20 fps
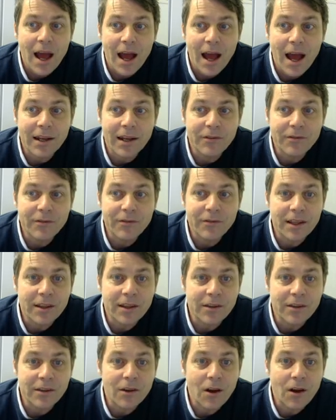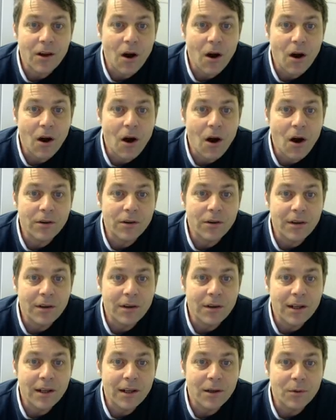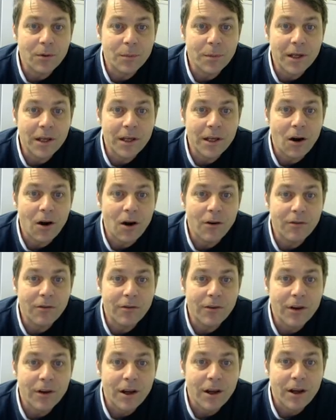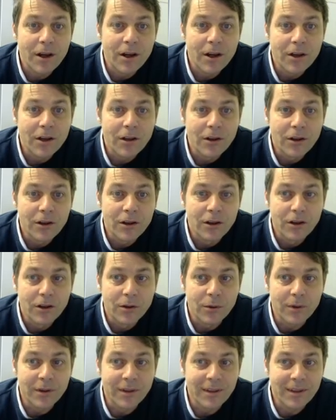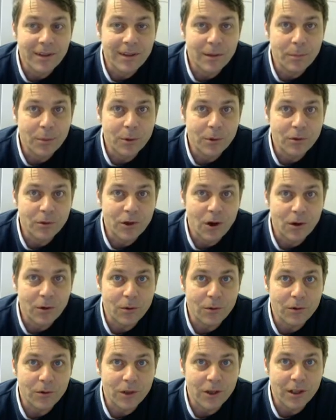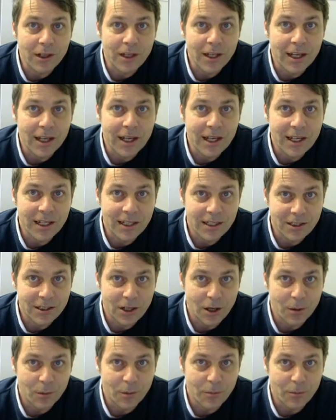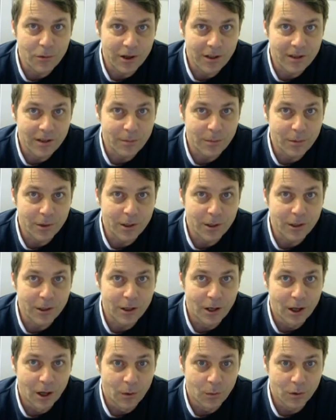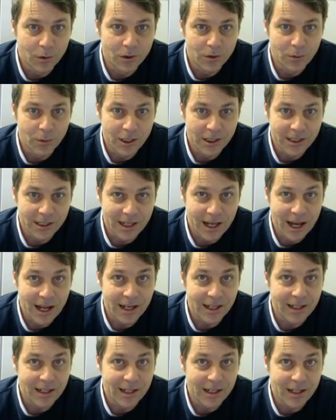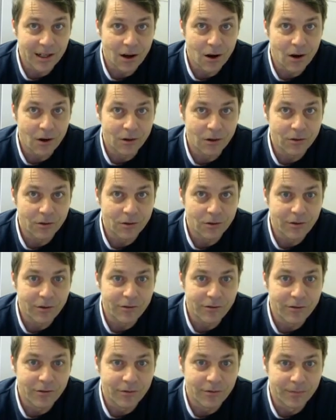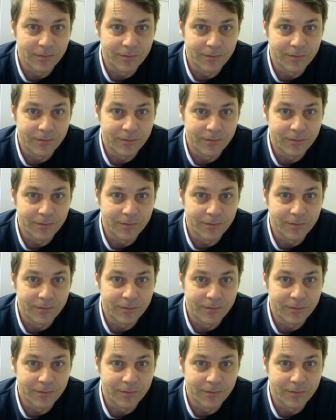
and if it is on it will be off so it's a simple toggle circuit each time we press the button we switch the LED on or off